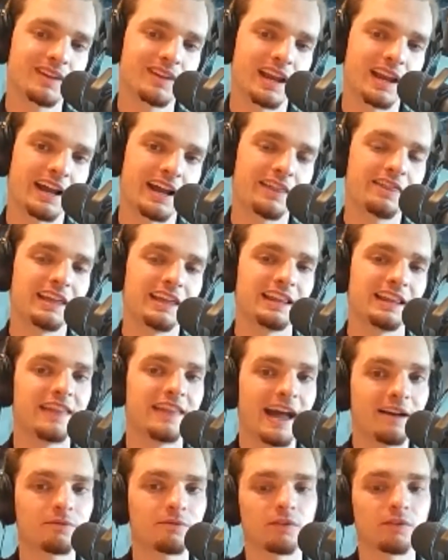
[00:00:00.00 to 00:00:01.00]
And I think
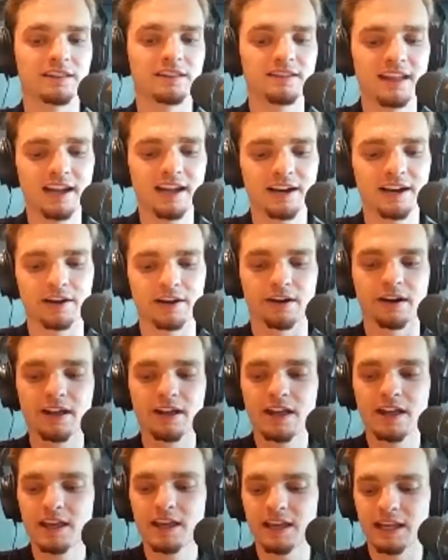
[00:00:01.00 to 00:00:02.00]
that right there
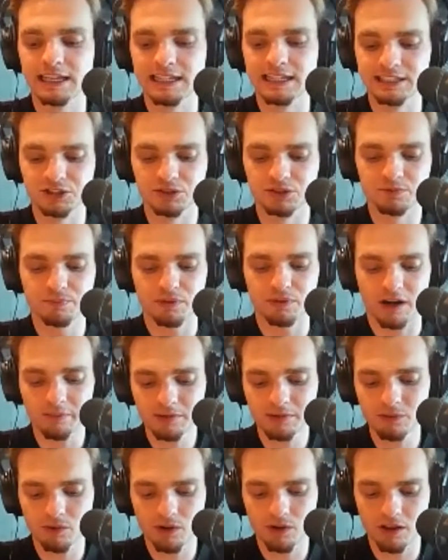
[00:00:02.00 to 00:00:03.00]
is
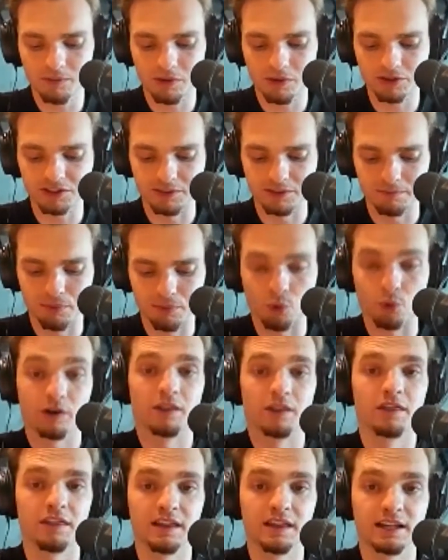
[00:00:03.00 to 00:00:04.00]
probably one of the most
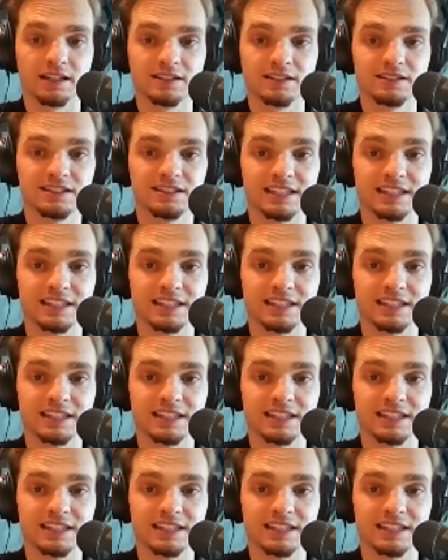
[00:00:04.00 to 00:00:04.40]
important things